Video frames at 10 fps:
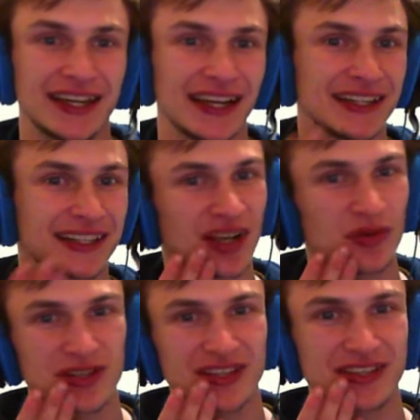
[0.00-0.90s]
and you're gonna have
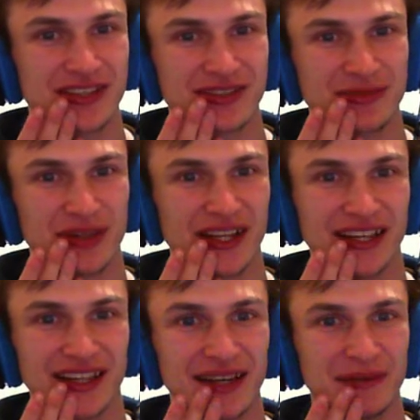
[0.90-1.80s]
to excuse the
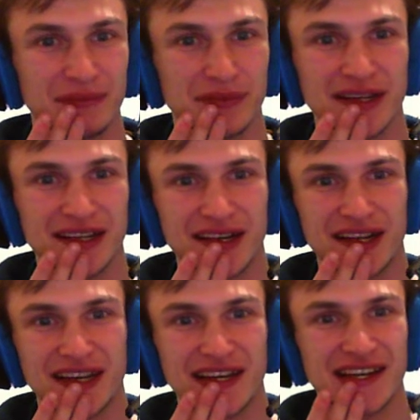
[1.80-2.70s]
bloody lip, but
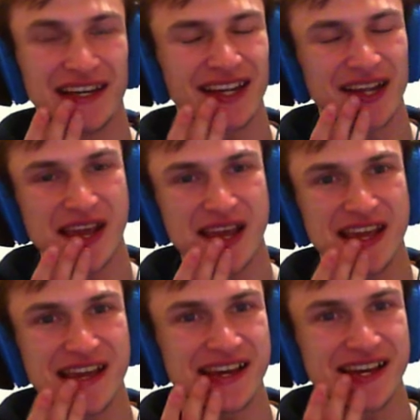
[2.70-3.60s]

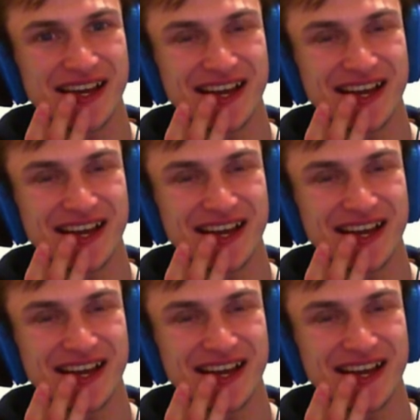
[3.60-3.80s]
I